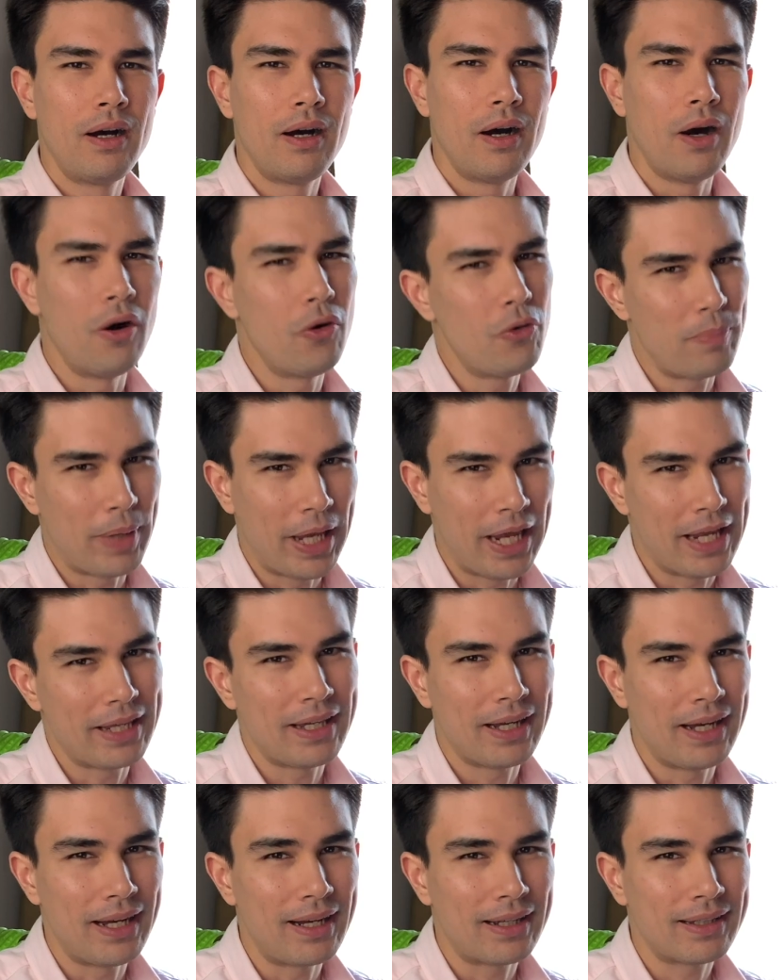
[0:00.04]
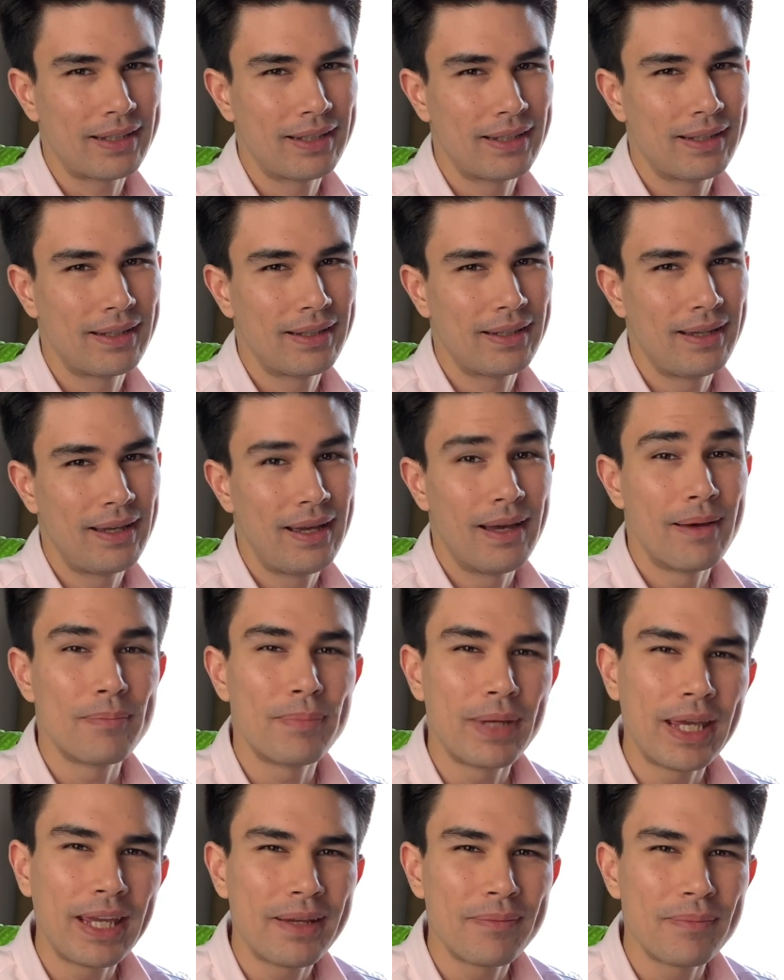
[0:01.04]
Oh, Bangkok.
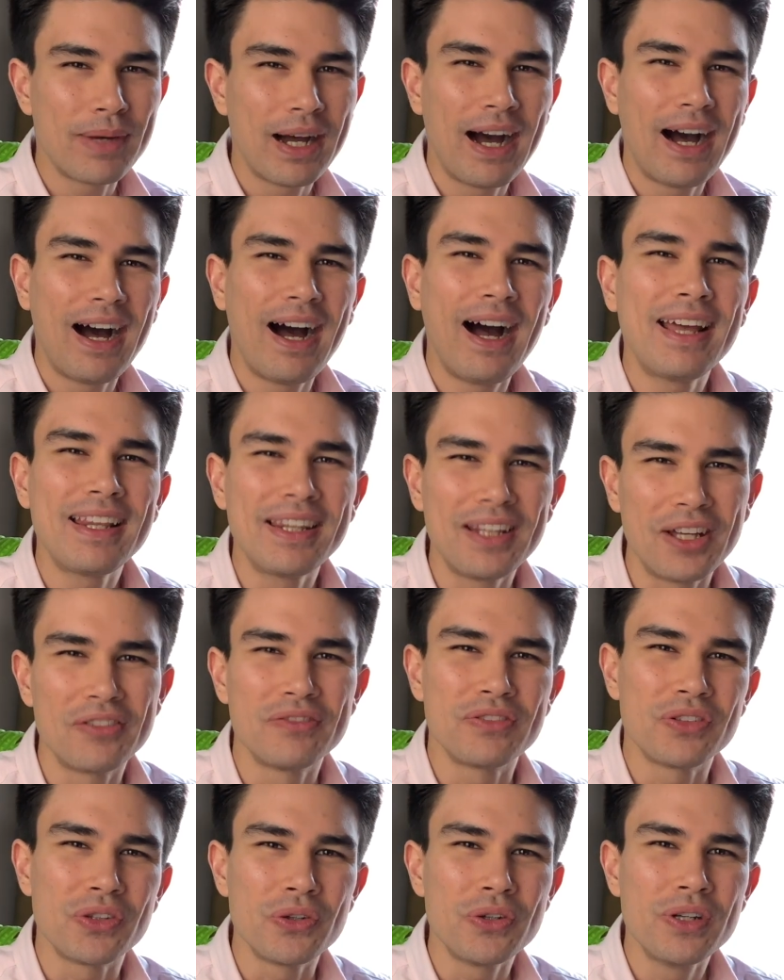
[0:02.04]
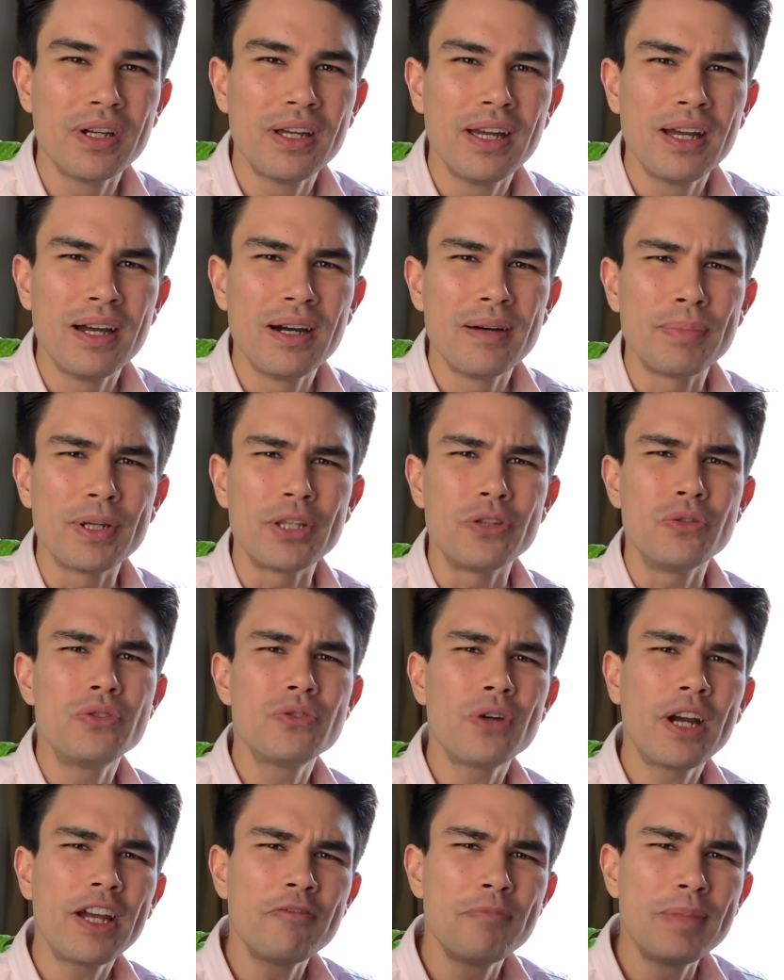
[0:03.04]
Babe, I love you, but you
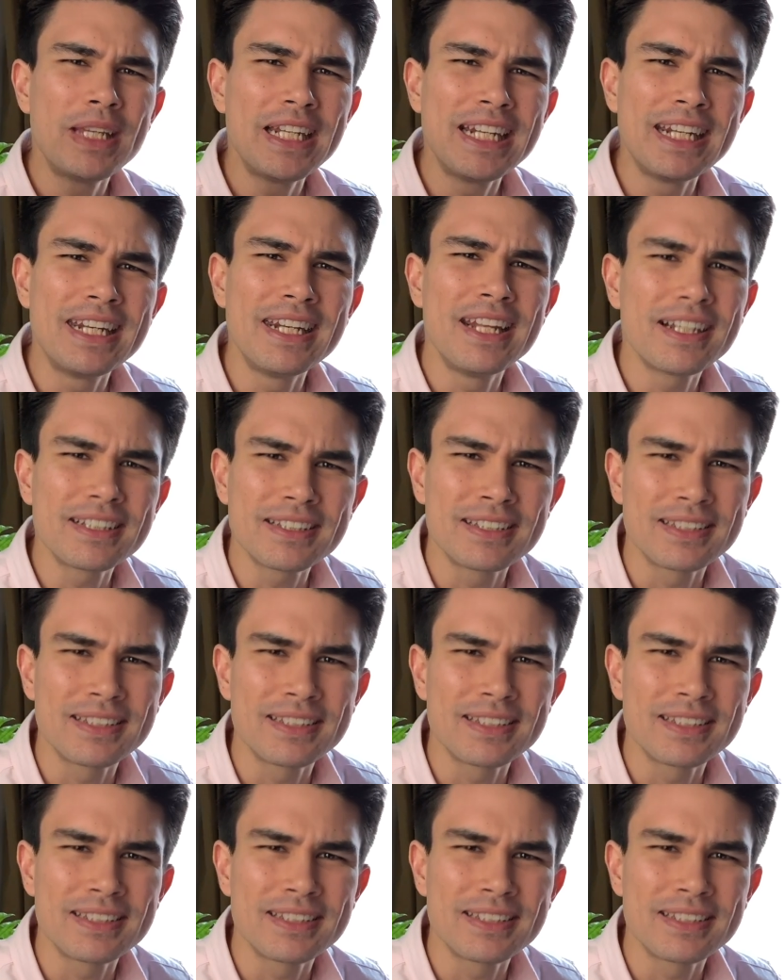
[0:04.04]
drive me nuts